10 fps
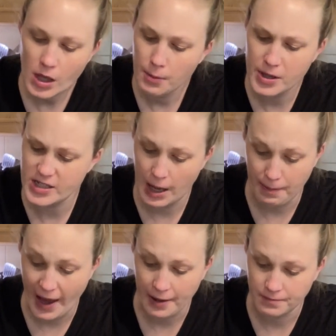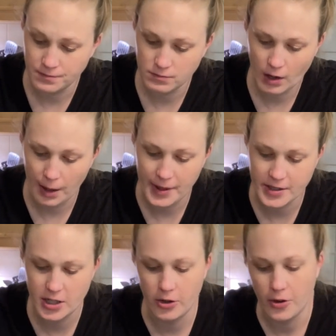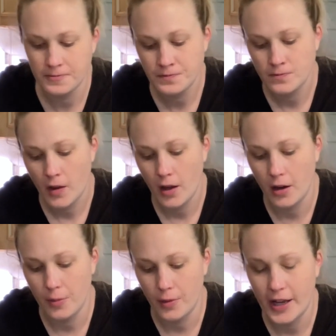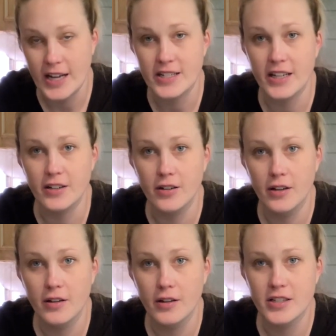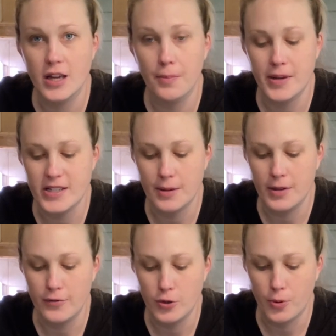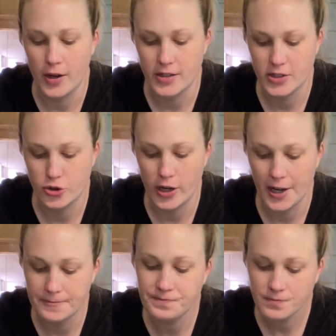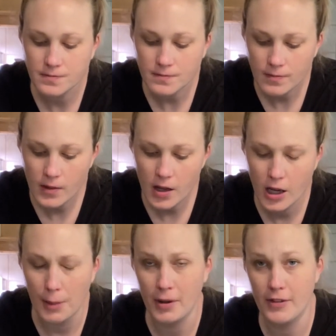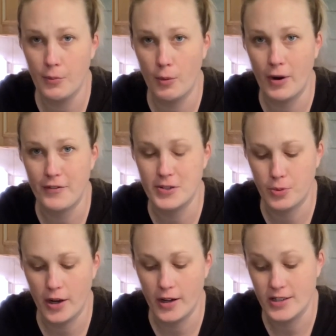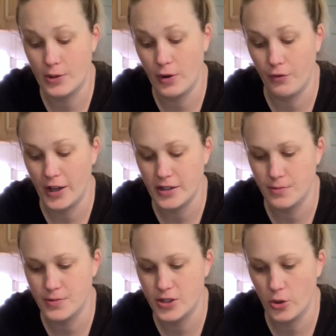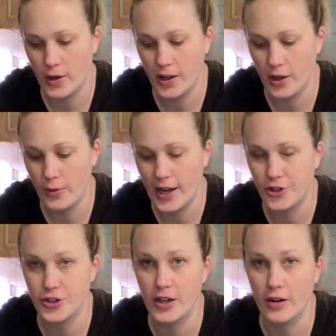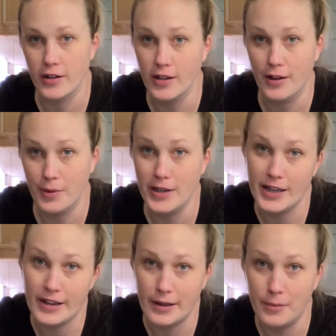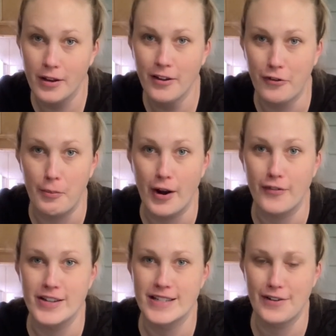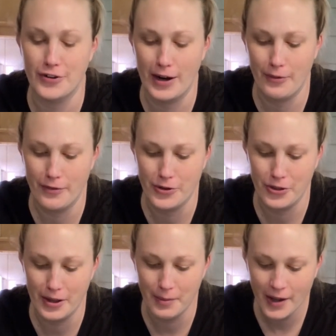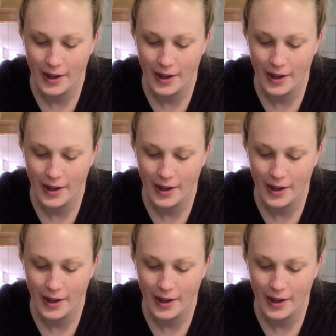but it's not bad. I mean, so like I said, this company sent me a few products to try. A couple of them were breakfast products, and we've liked them so well that we actually have been eating them for breakfast after I reviewed them.